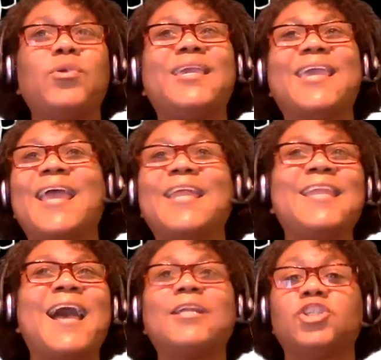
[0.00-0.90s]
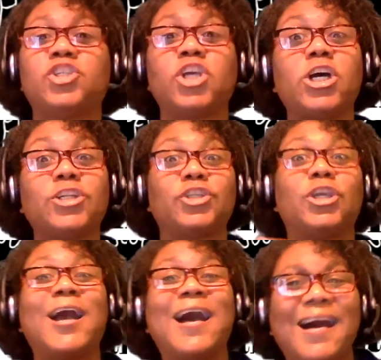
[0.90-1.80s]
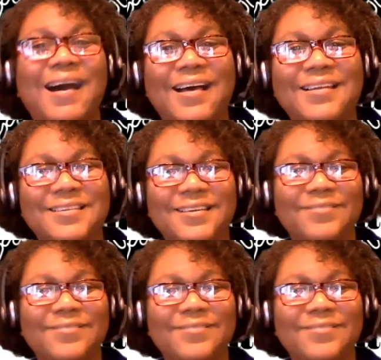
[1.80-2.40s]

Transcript: we cannot judge God